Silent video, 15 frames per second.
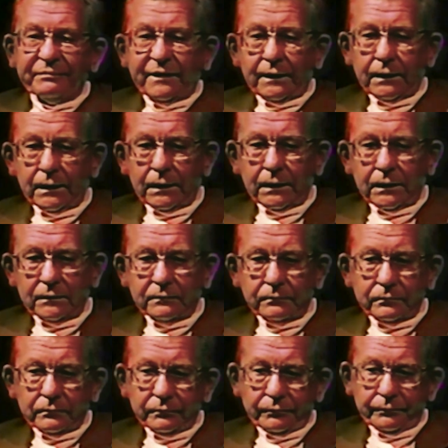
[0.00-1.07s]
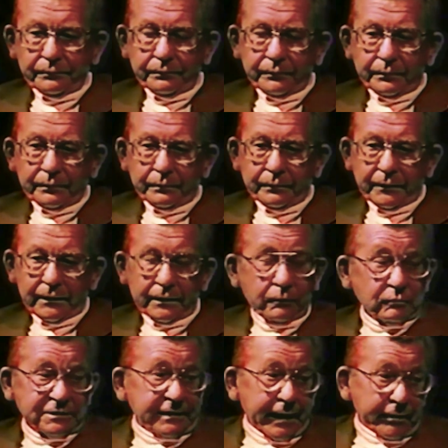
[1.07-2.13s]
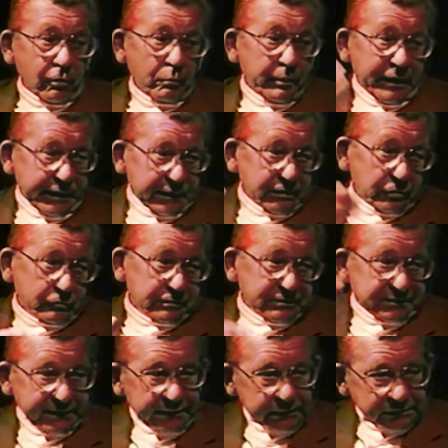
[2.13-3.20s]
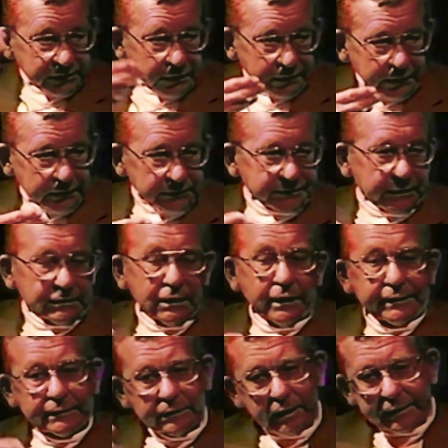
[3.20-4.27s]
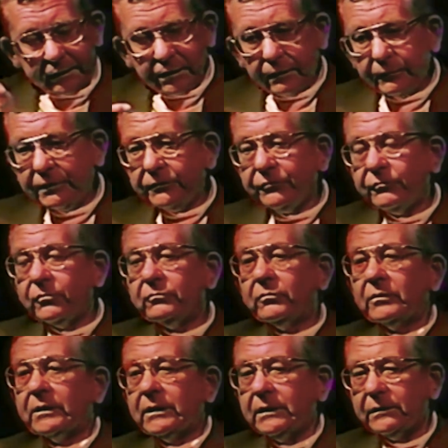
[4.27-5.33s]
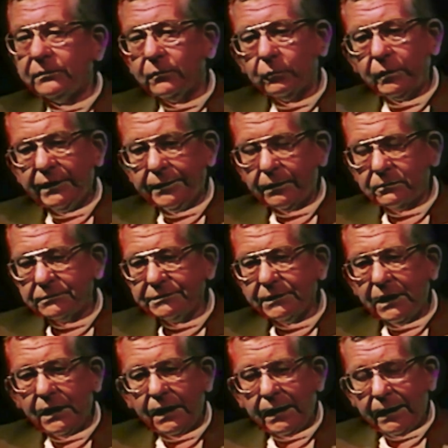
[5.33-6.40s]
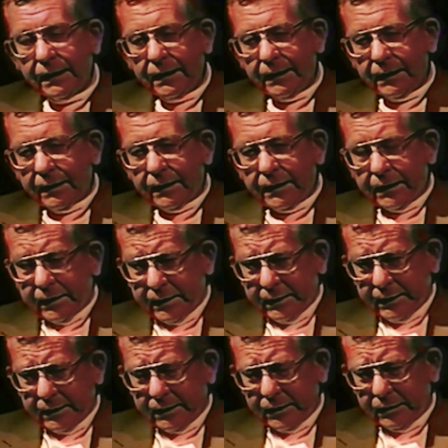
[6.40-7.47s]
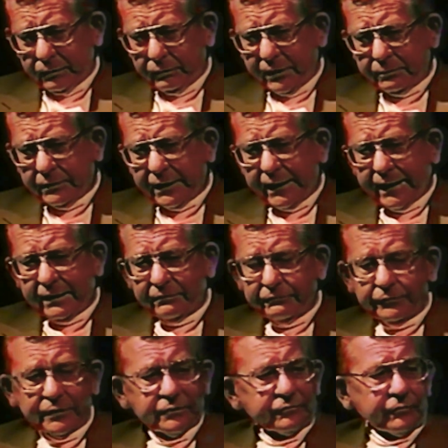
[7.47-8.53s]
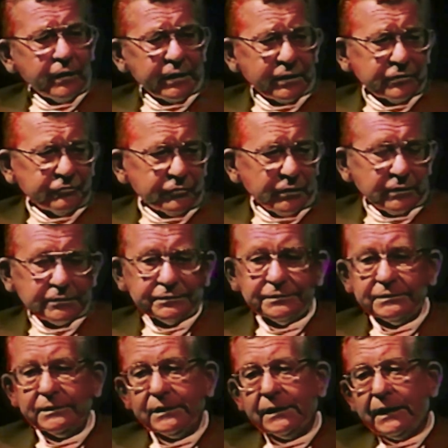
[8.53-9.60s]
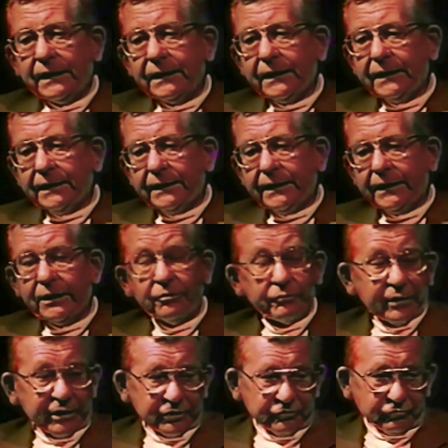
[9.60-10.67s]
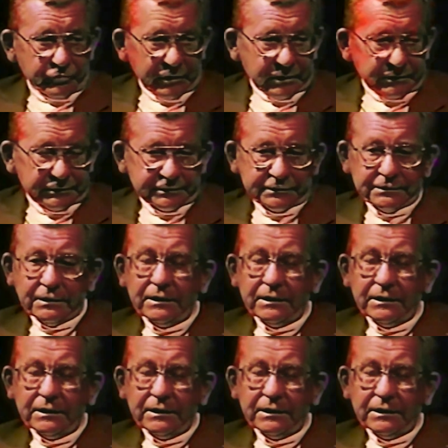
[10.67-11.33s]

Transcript: It was not opaque. You could see sunlight or light coming through the windows. We would have fire drills, air raid drills.